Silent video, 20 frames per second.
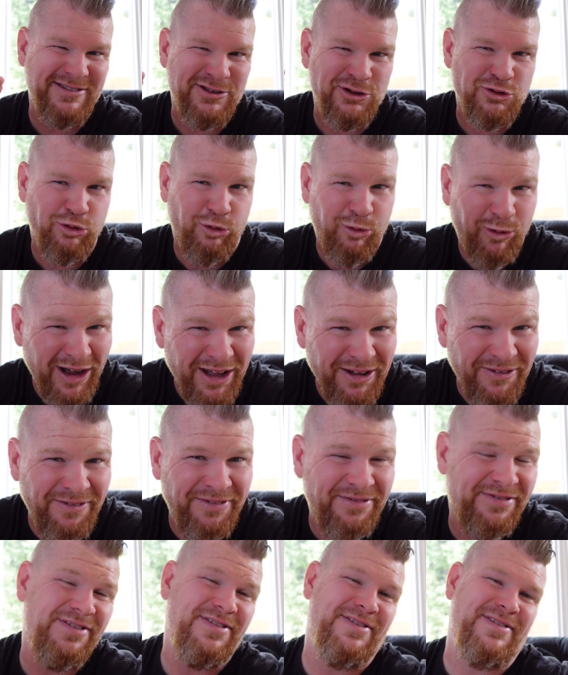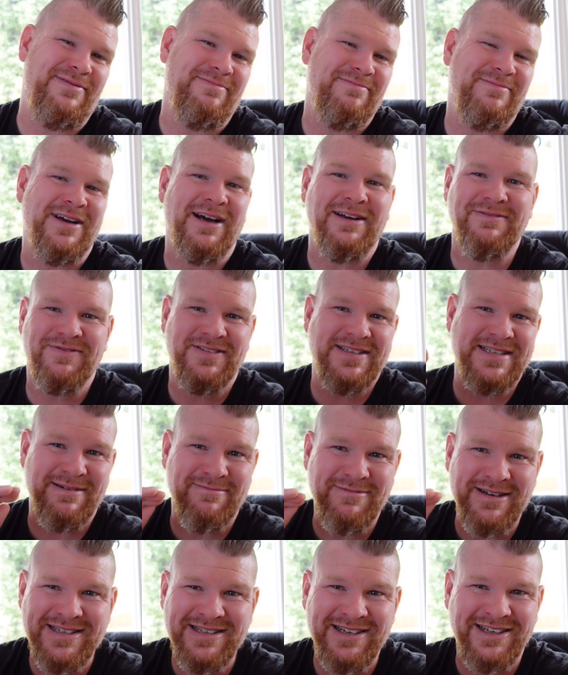12th? For
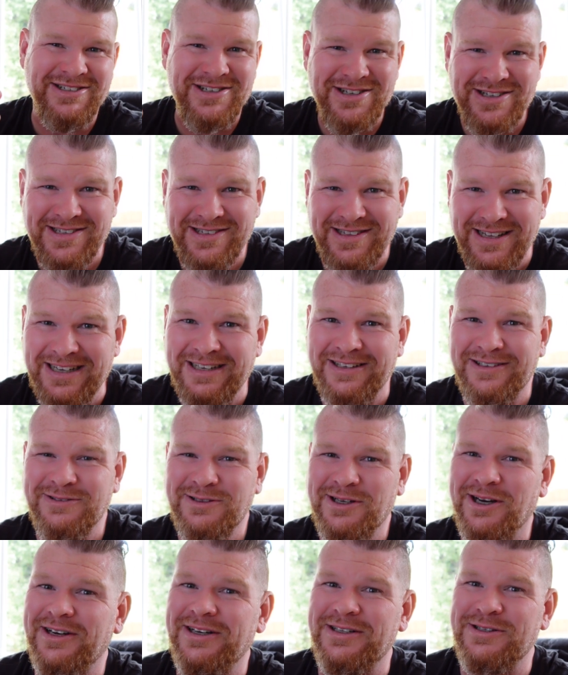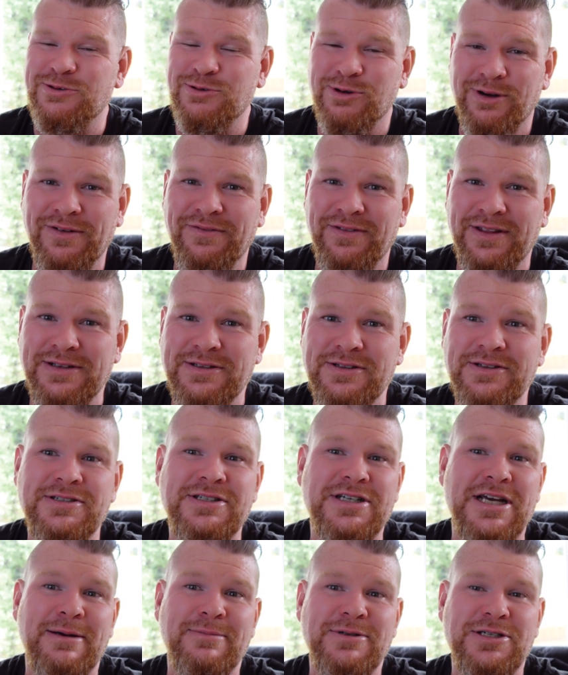some reason, I just think kind of 12th in the
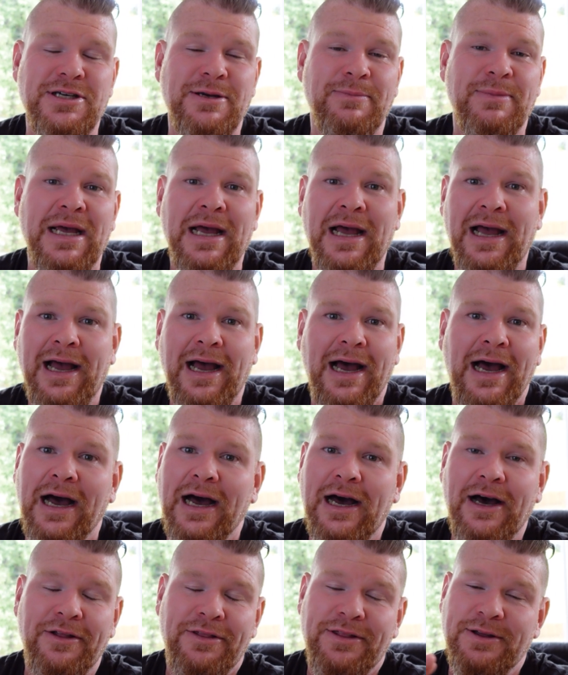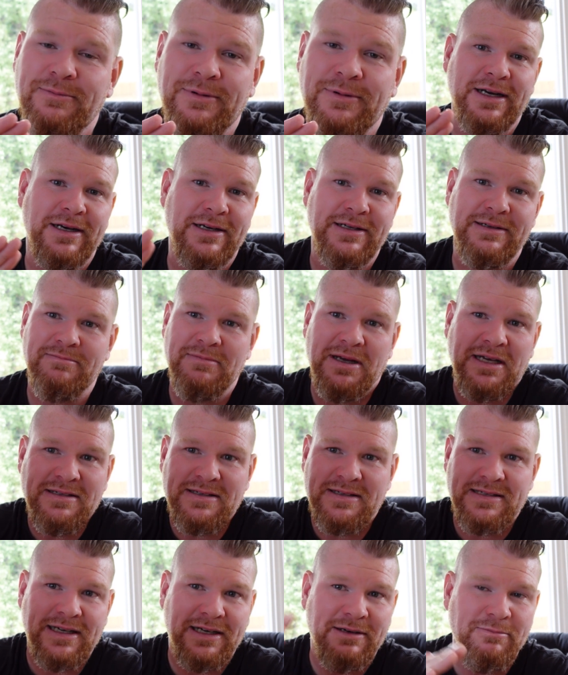championship. I think going to, as
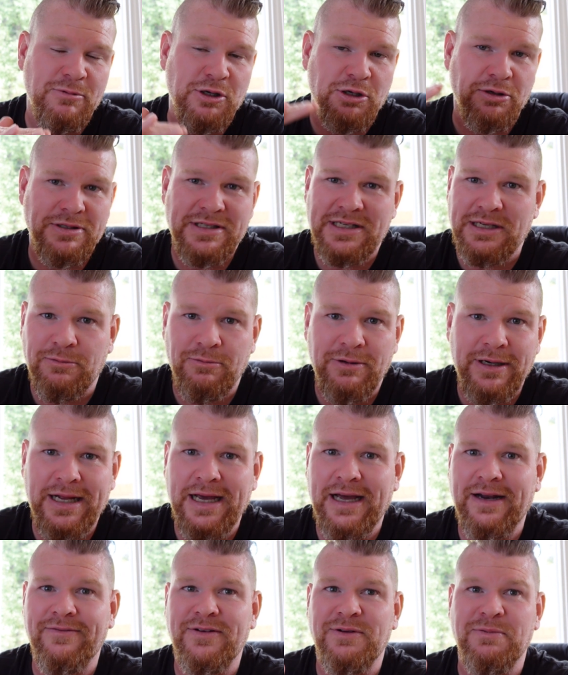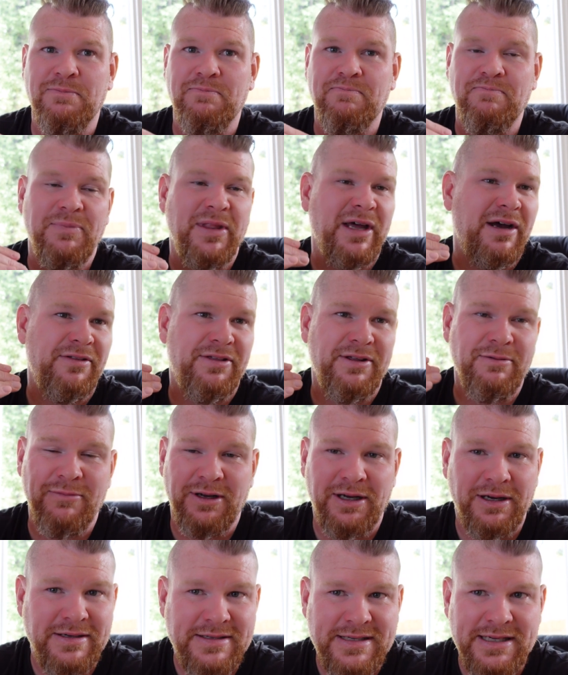I said, we could see a win out of him. I think
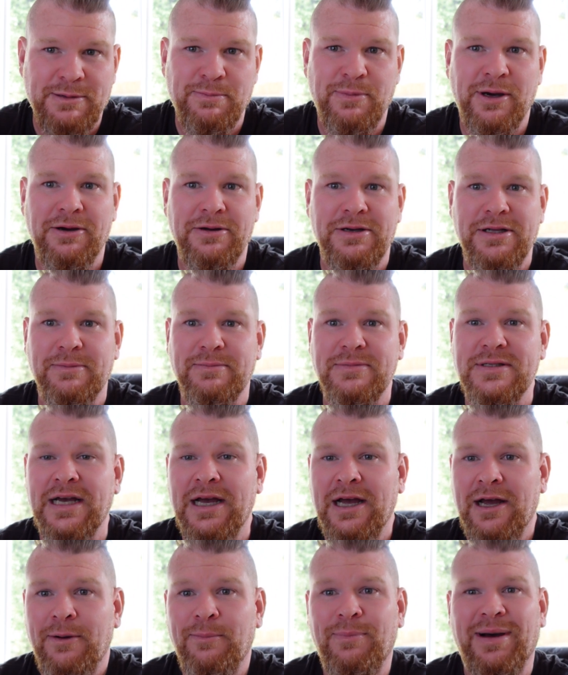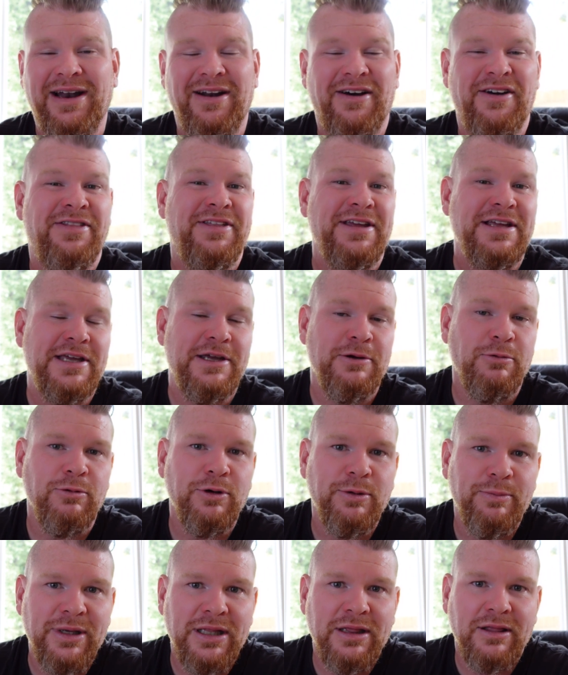we're going to see podiums, but I think he
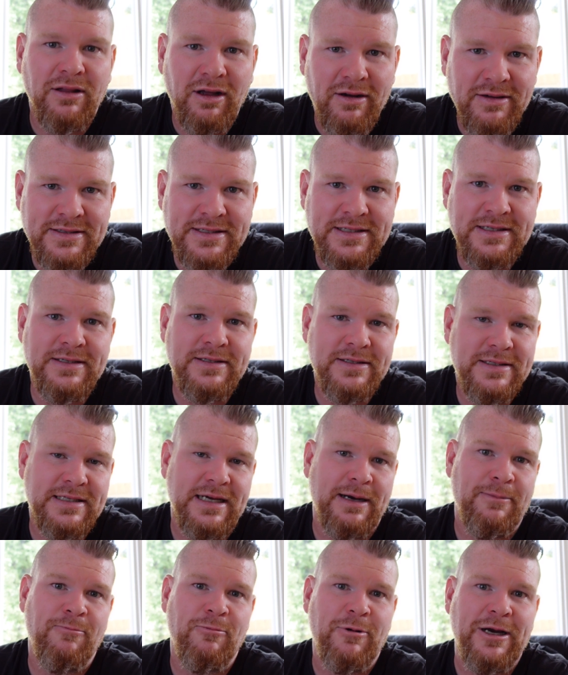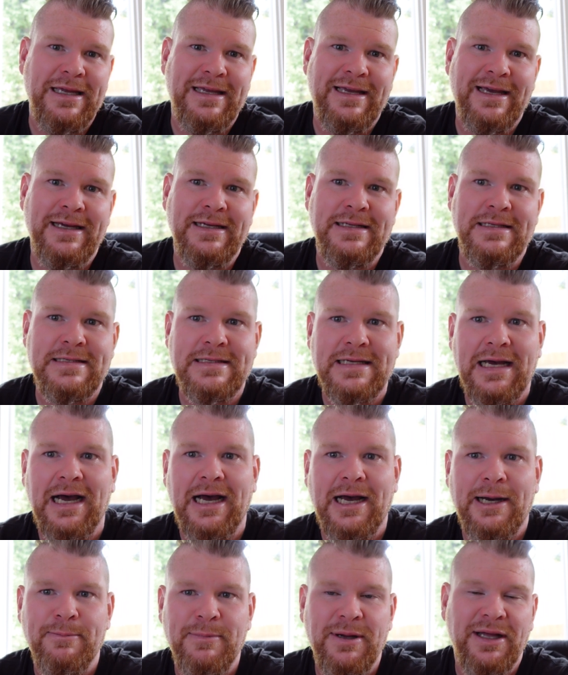will be lost some weekends,
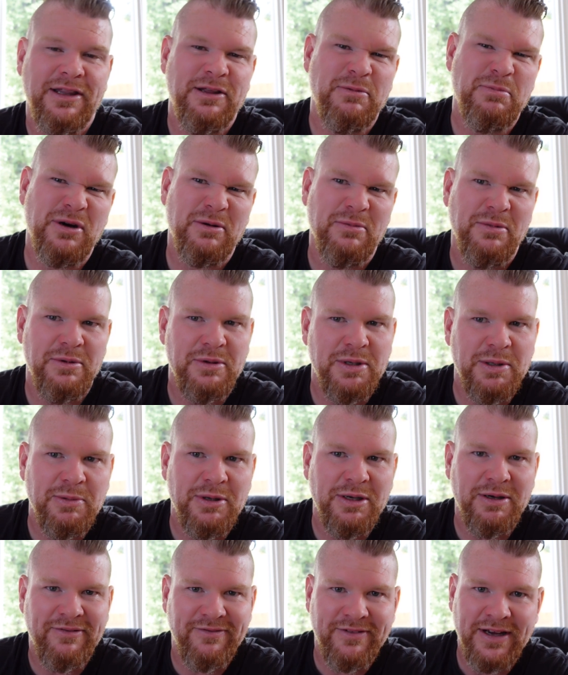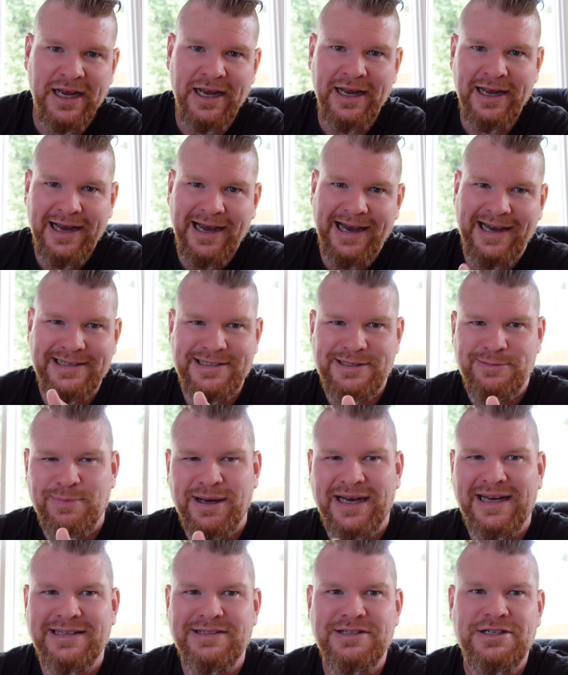and there'll probably be a bit of
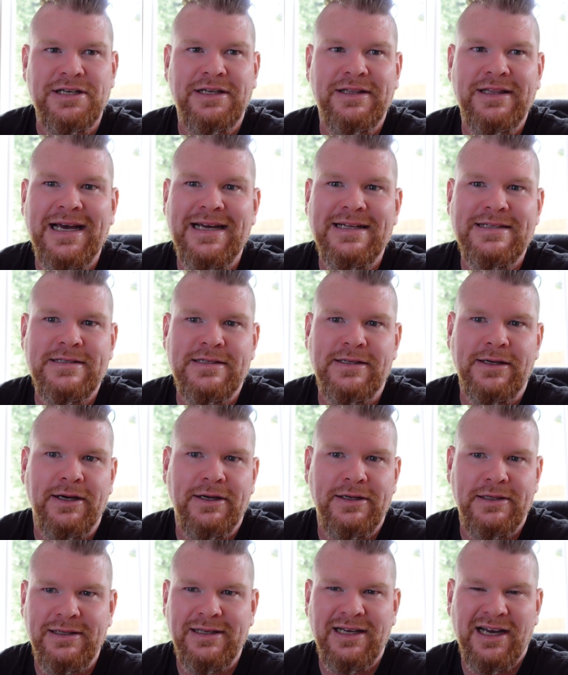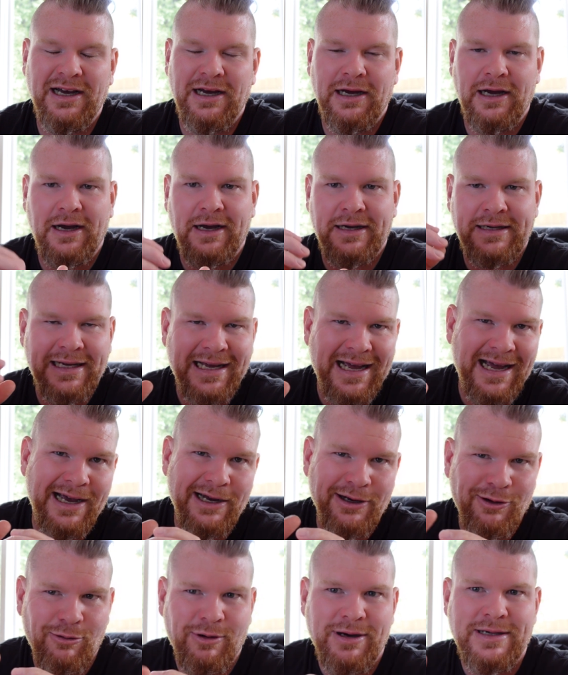argy-bargy in that. So I
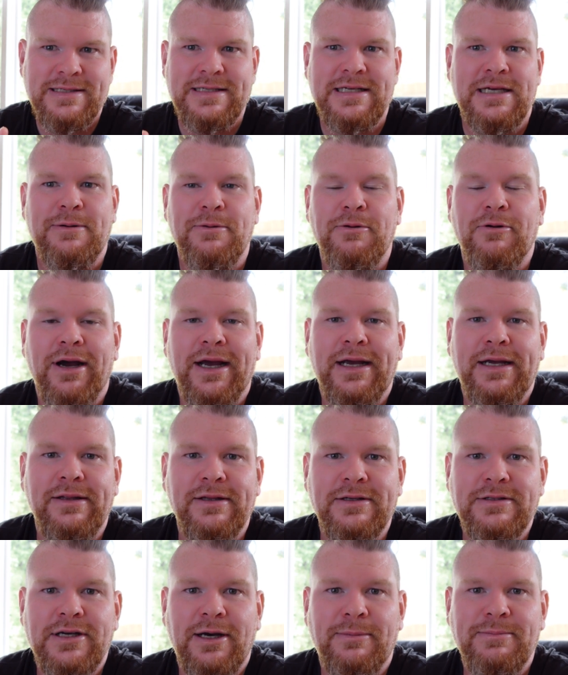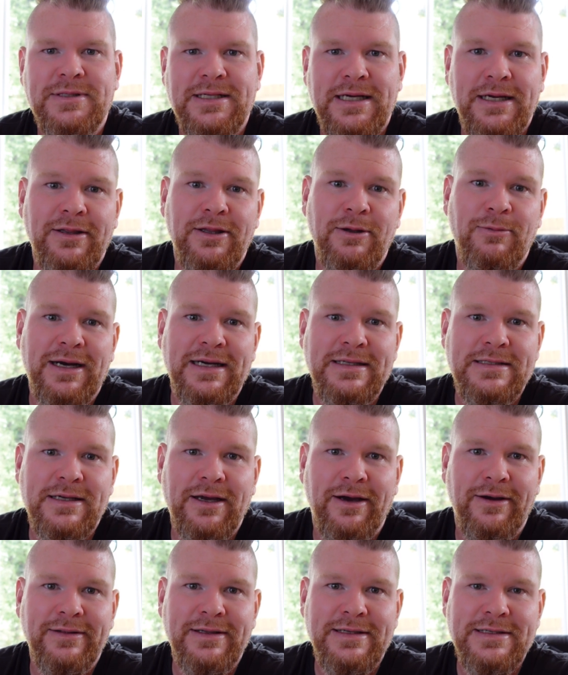can't quite see him cracking the top 10 the way it's
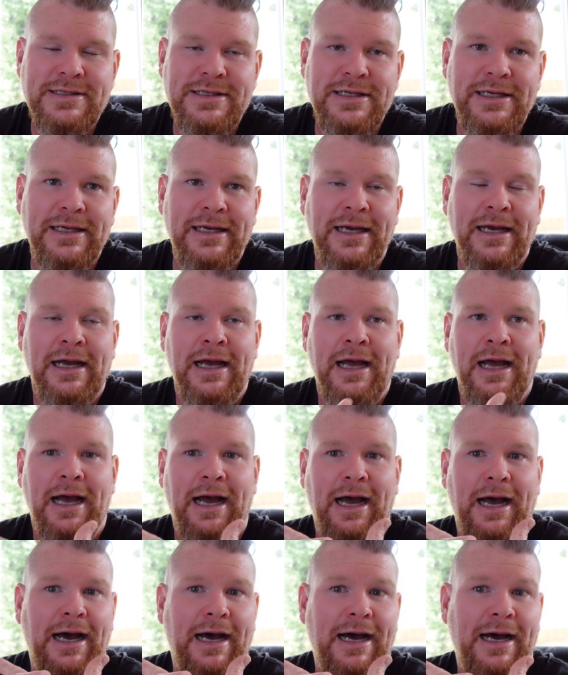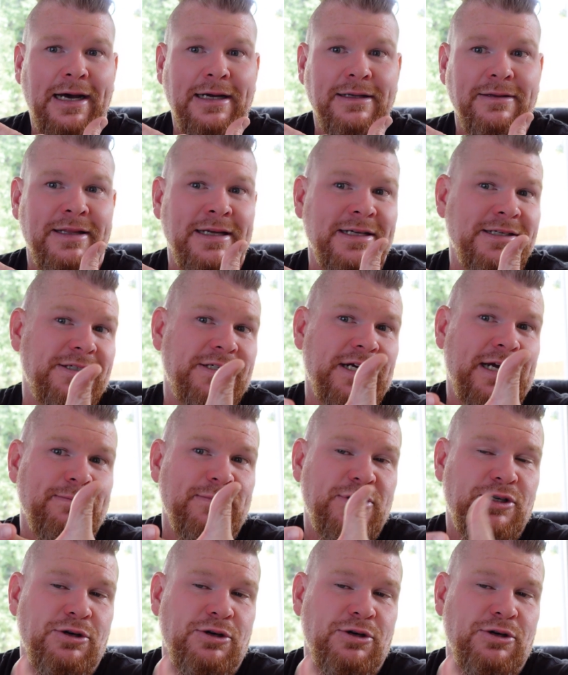going this year. Then James